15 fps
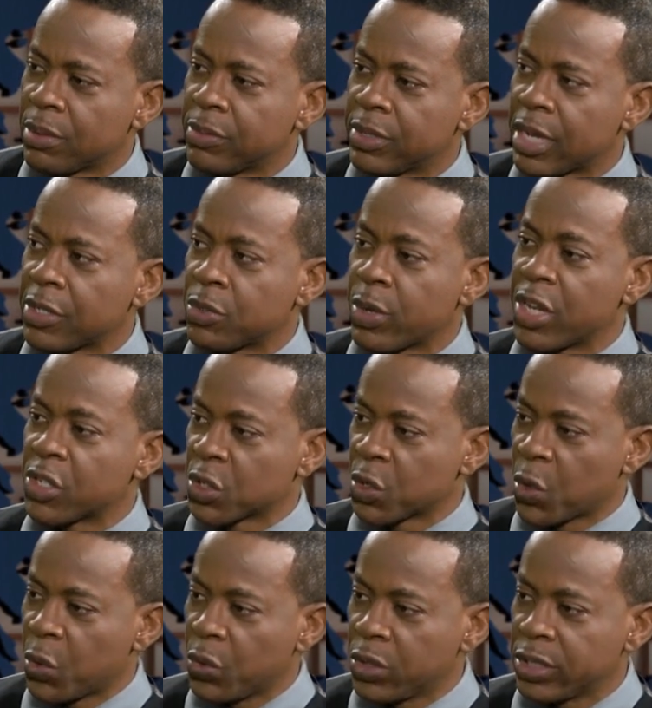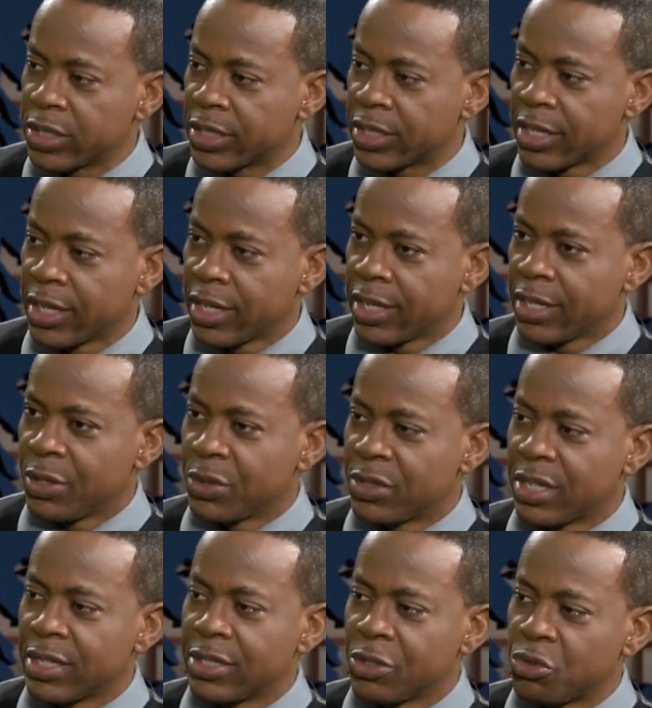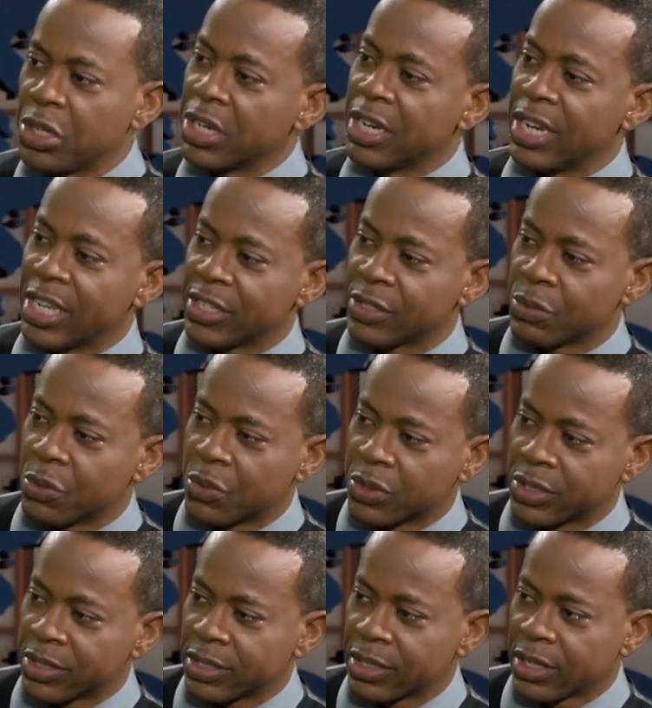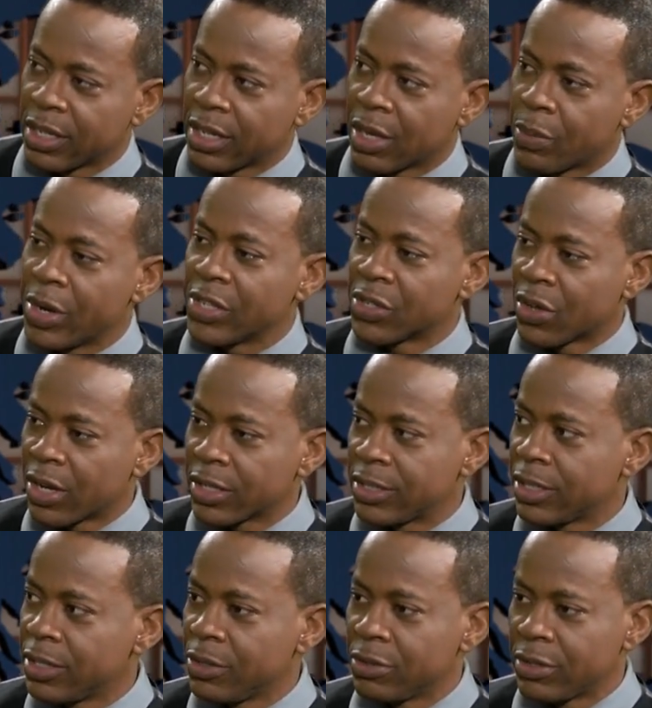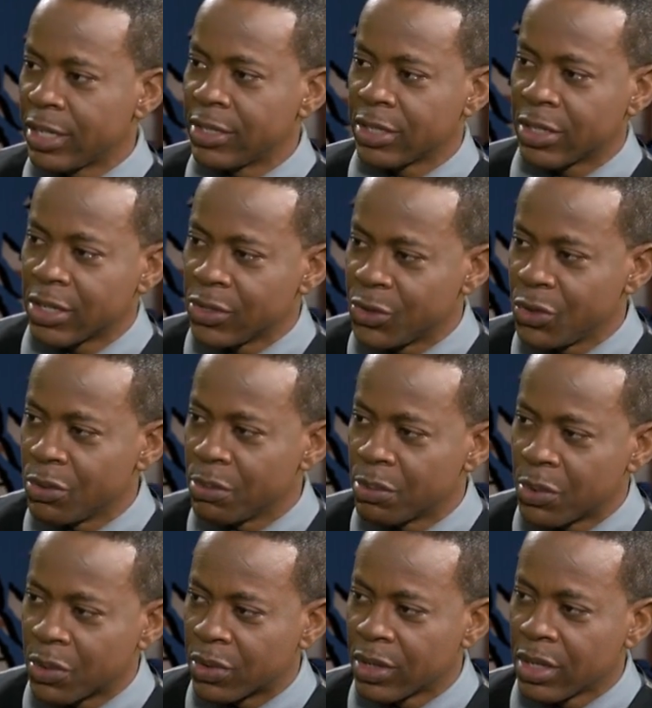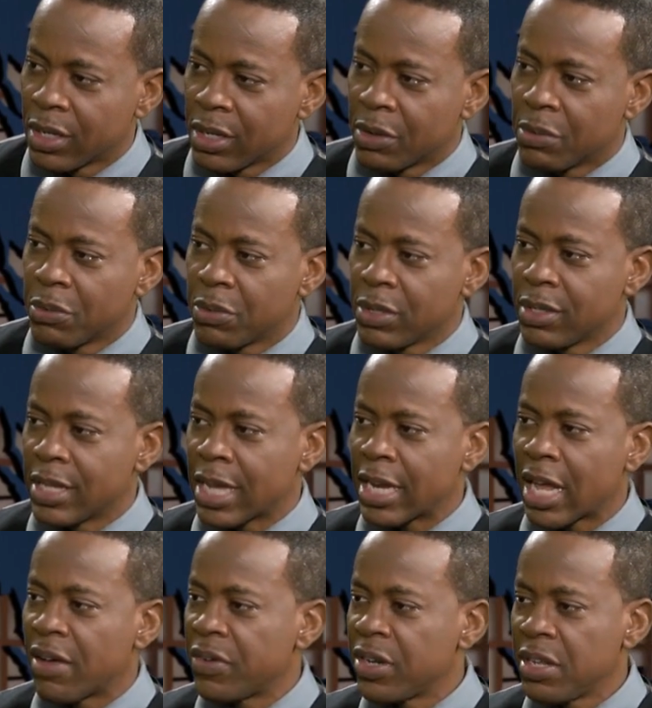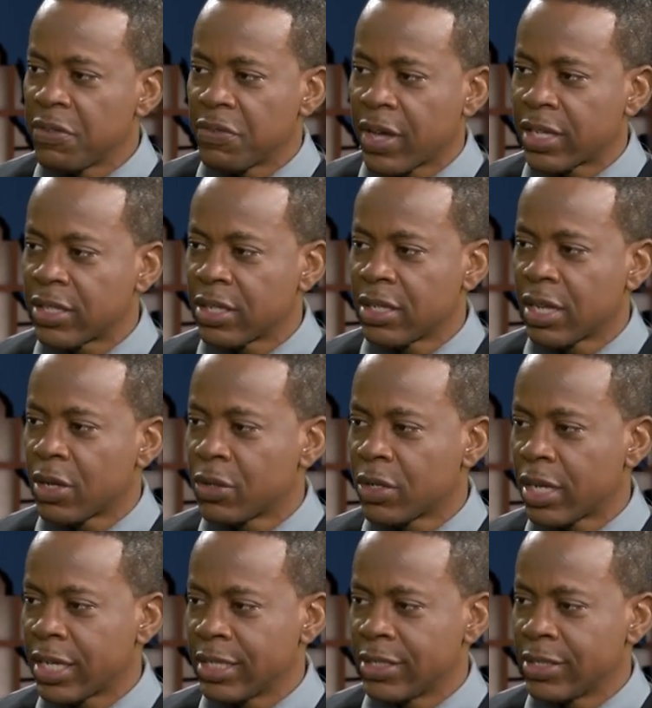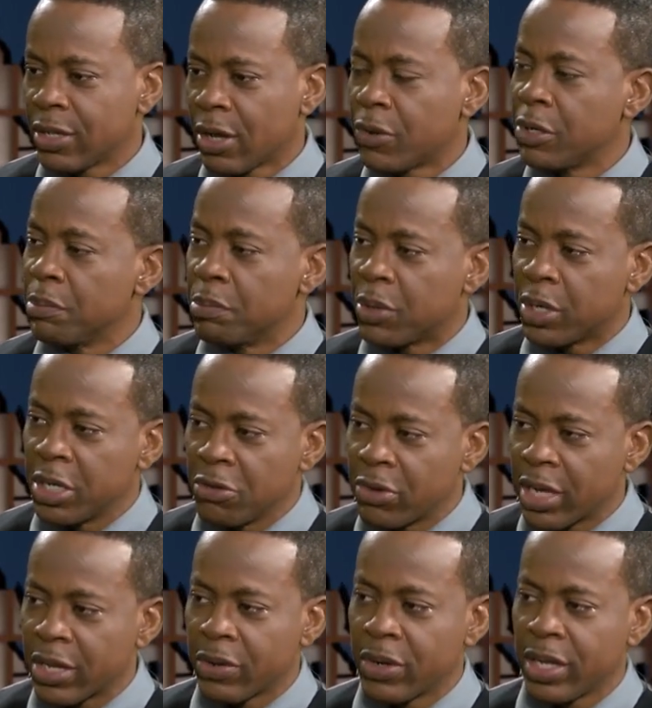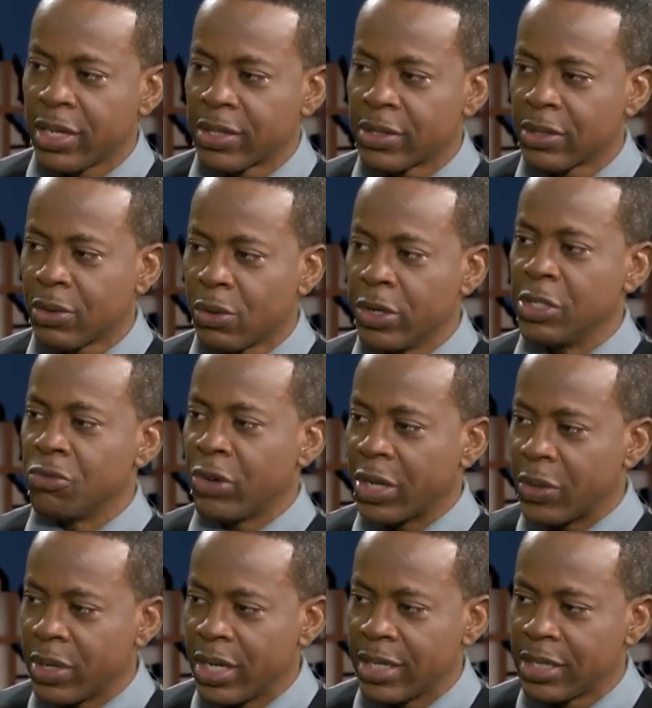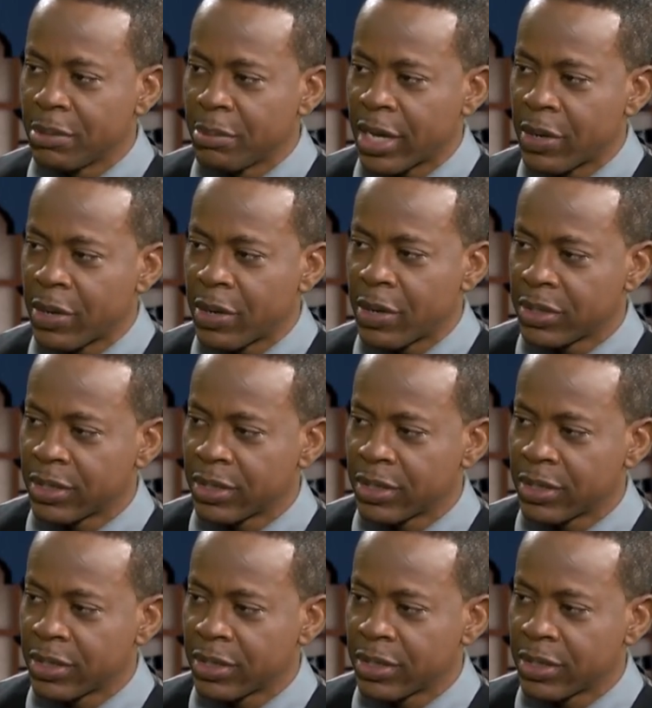sometimes when it's colder, you tend to drink less water, and when it's hotter, you tend to consume more. Would that have an effect as to how the body regulates or is regulated by water?